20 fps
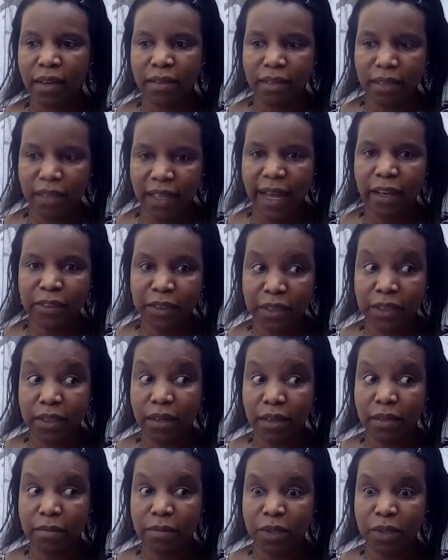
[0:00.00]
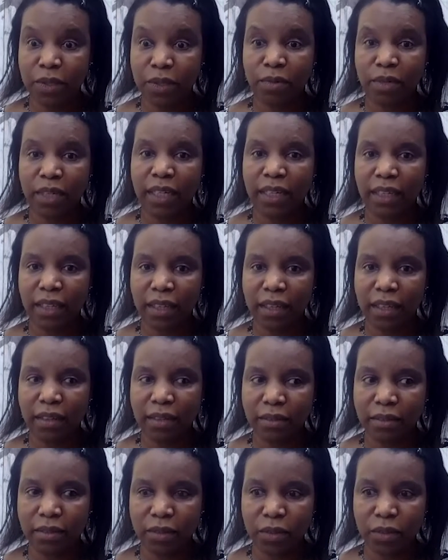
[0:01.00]
Now's the time to
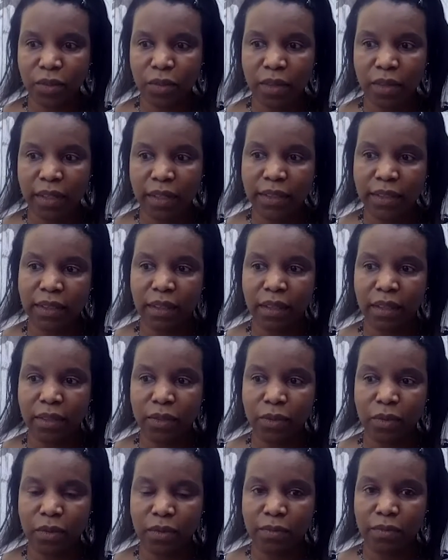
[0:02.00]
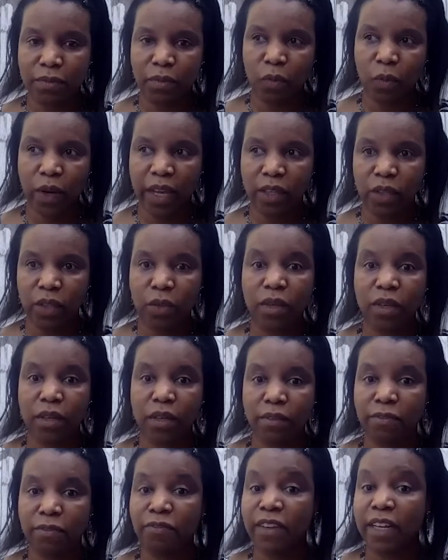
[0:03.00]
really try and see sort of where you
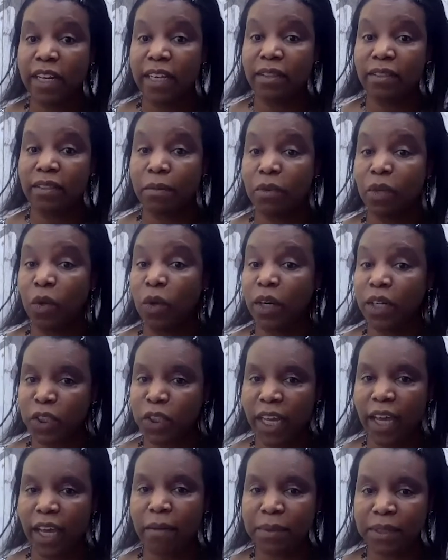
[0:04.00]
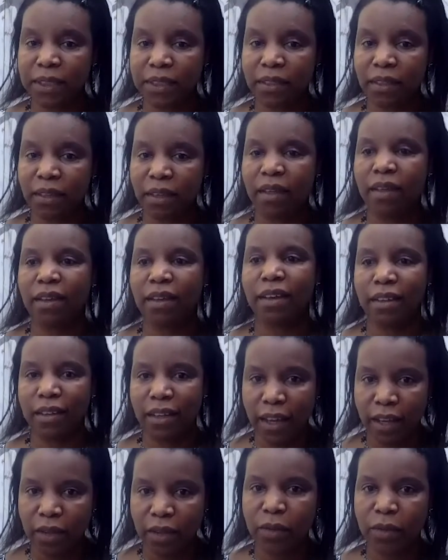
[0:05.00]
can fill in the knowledge gaps and
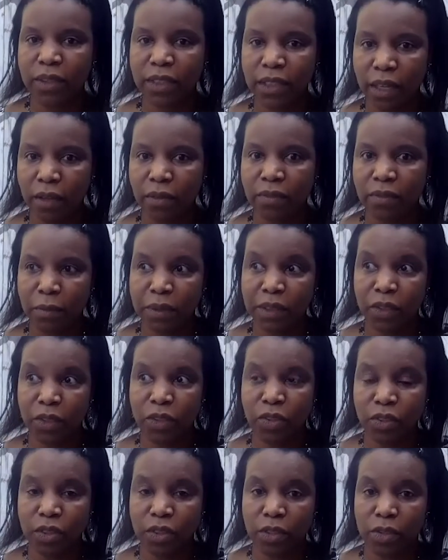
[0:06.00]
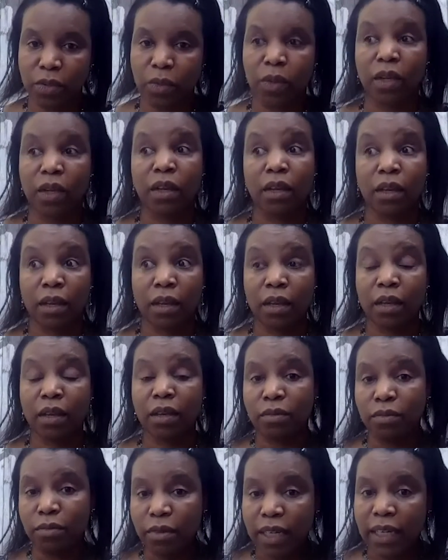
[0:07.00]
get yourself in a position to
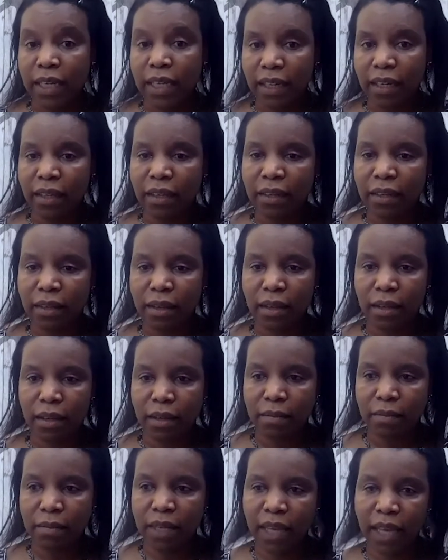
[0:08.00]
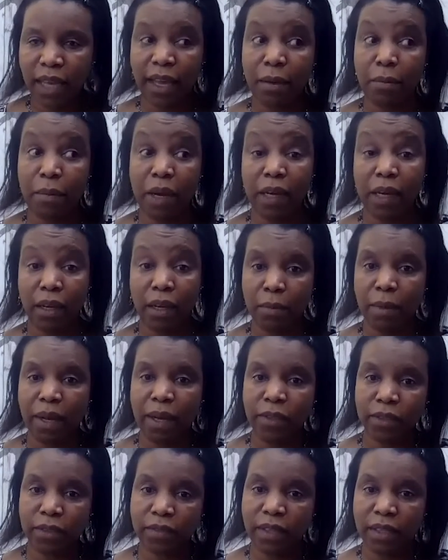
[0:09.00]
really um, come, out, come
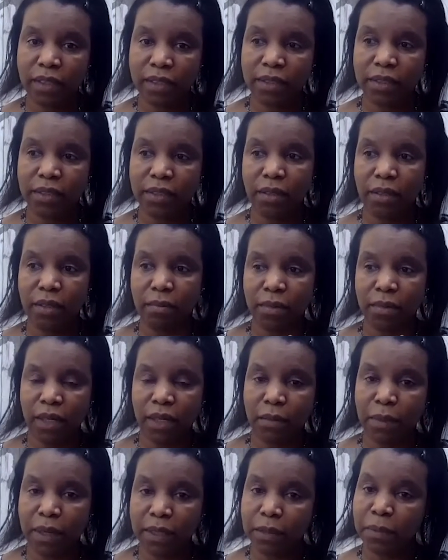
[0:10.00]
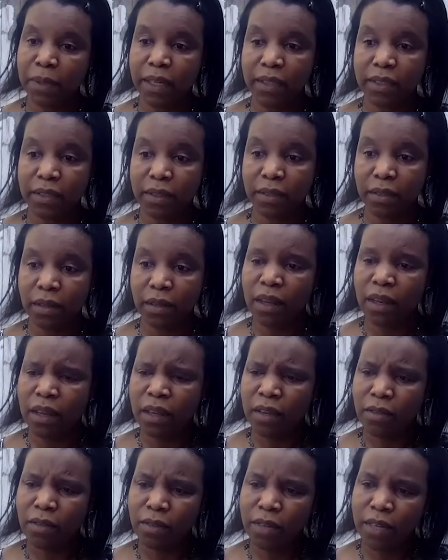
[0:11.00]
out of this um, in a better place and
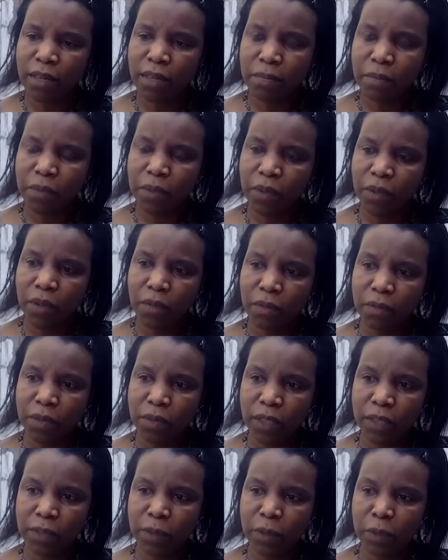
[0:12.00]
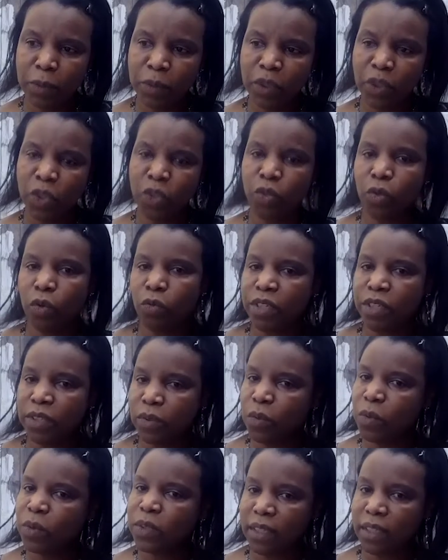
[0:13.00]
really, you know, I suppose position your
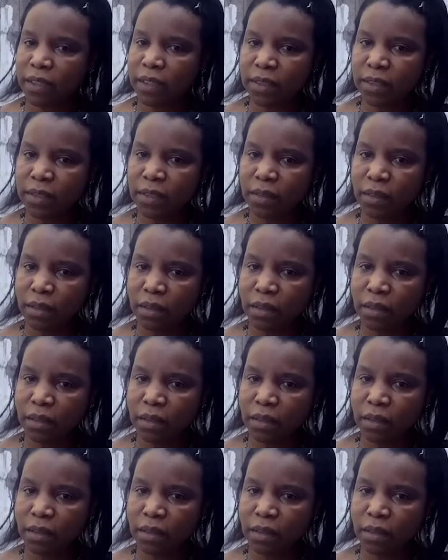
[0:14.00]
resources